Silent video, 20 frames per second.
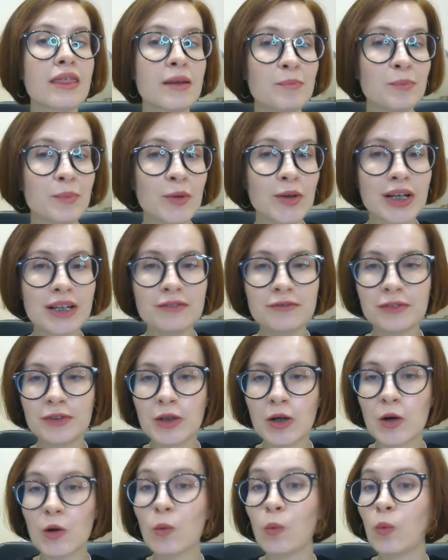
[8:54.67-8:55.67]
The booking
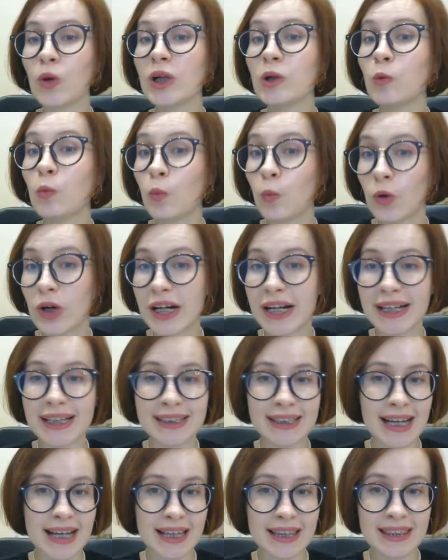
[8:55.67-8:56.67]
flow will
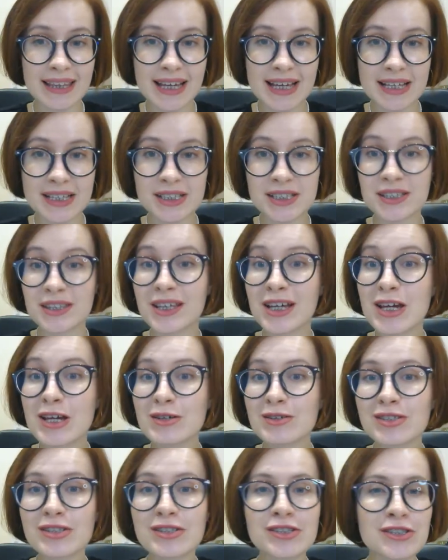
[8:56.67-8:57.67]
work like this. The
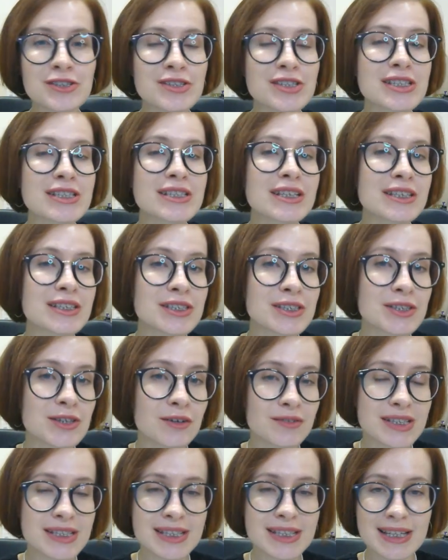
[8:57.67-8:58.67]
user chooses a
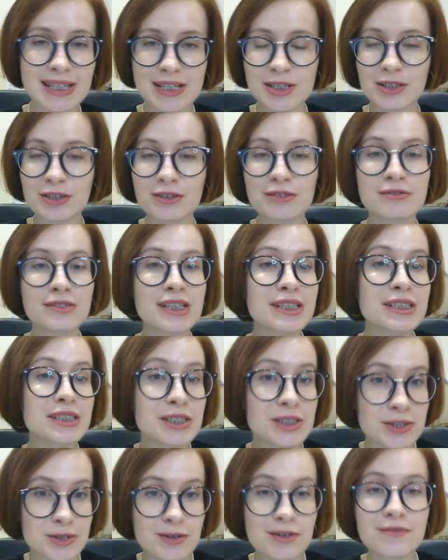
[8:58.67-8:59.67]
service category,
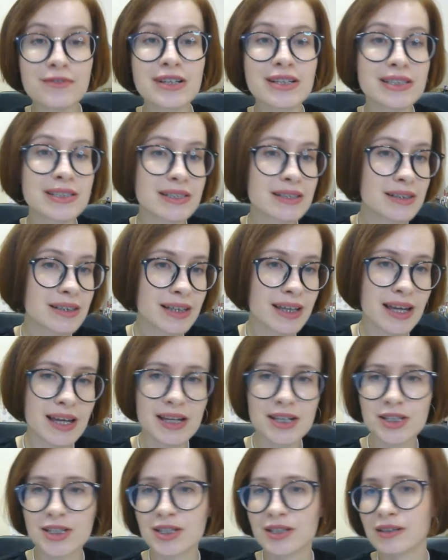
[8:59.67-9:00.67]
service,
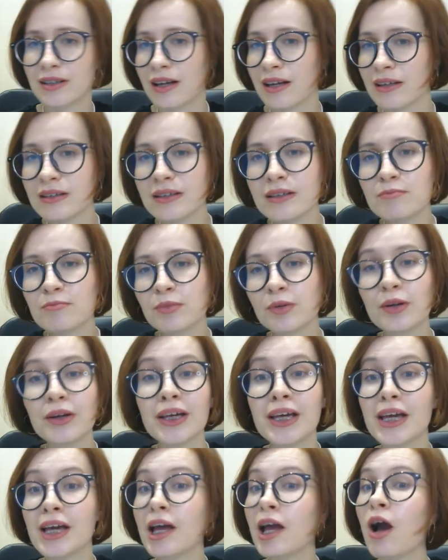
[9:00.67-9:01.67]
location, and
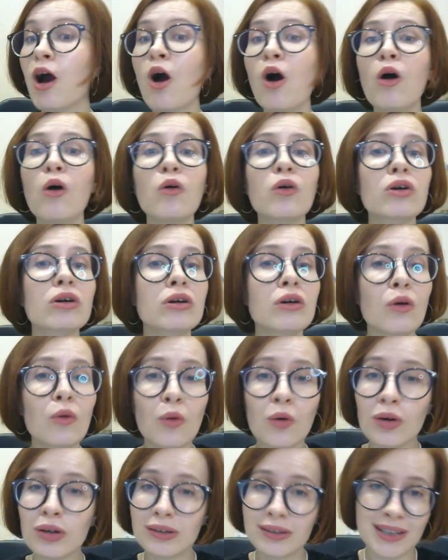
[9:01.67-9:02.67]
employee, or
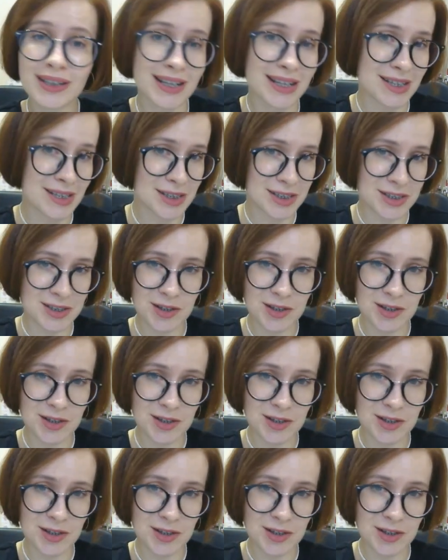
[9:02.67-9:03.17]
only a